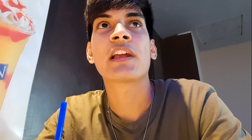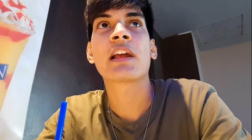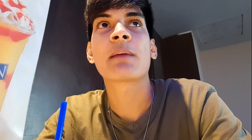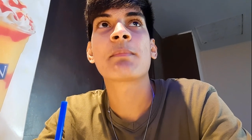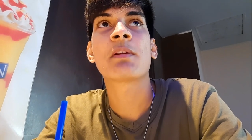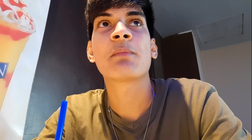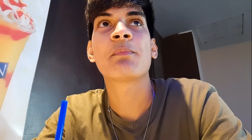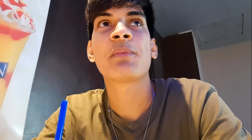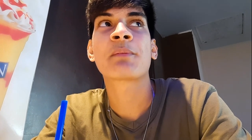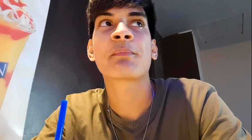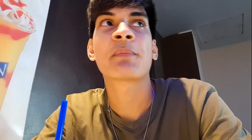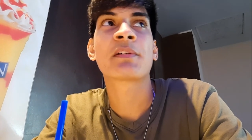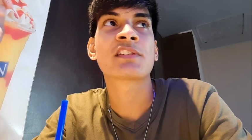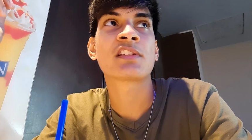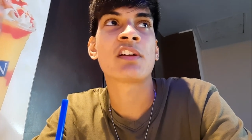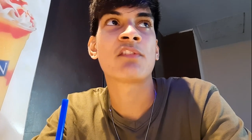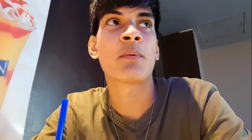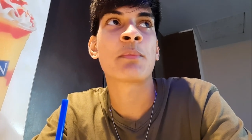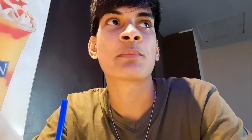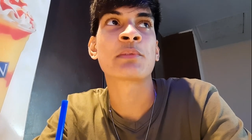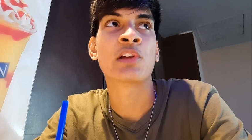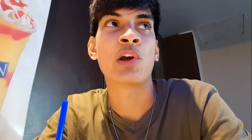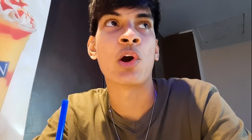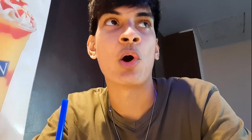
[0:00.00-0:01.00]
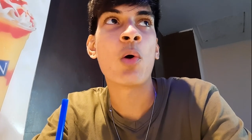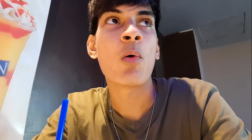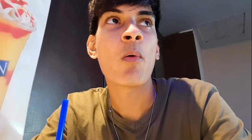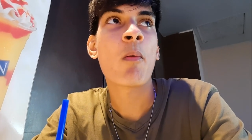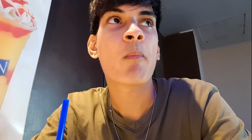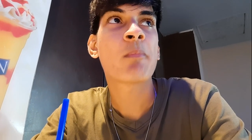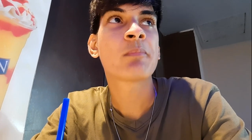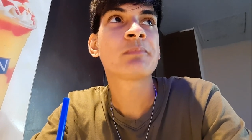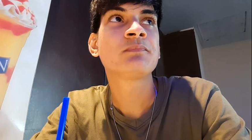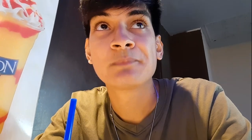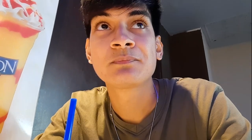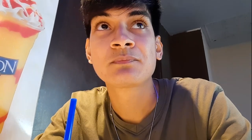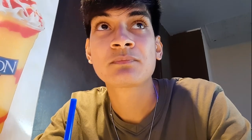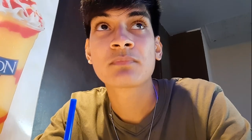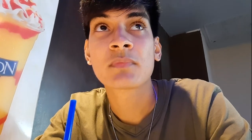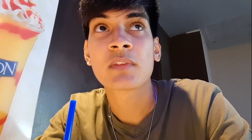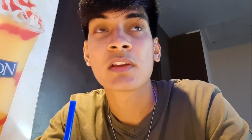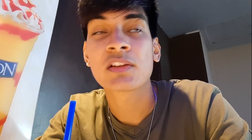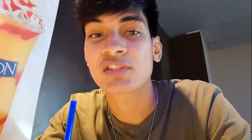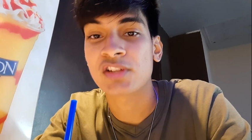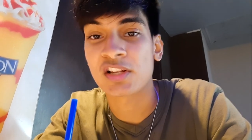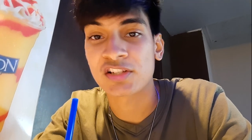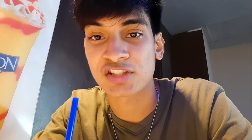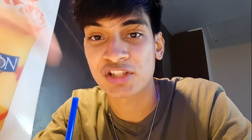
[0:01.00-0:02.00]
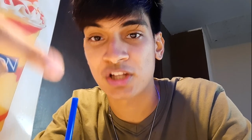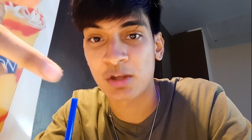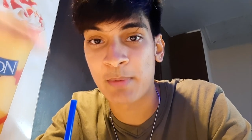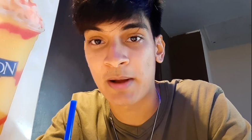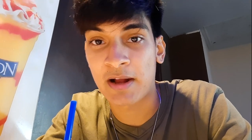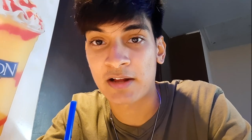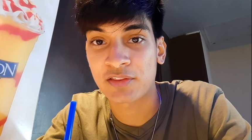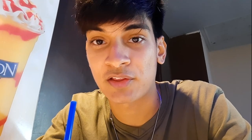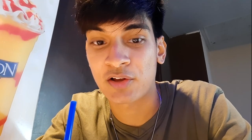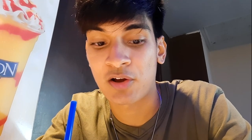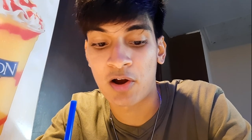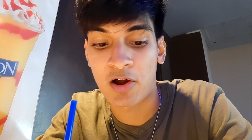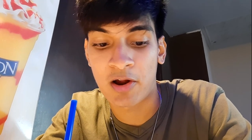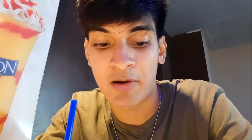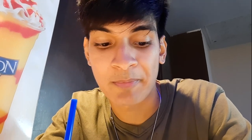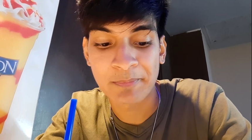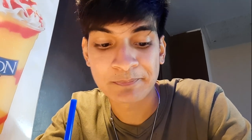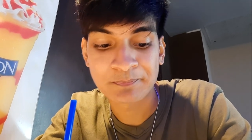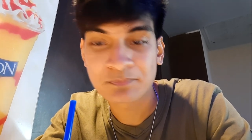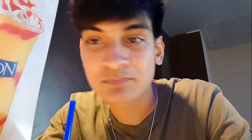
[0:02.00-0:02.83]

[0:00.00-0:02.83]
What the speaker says: think I'm gonna pick myself up and go. So I'll see y'all back in the car.